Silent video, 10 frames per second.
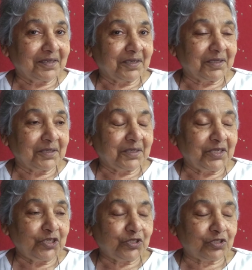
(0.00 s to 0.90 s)
and
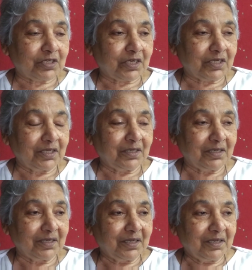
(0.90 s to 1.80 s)
he's
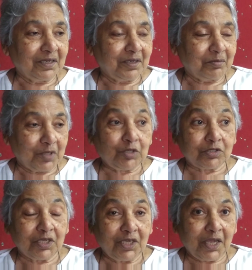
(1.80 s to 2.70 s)
studying
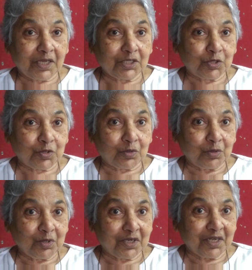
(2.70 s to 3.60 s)
because he had a
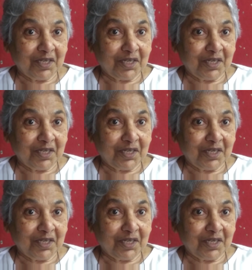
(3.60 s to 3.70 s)
stroke.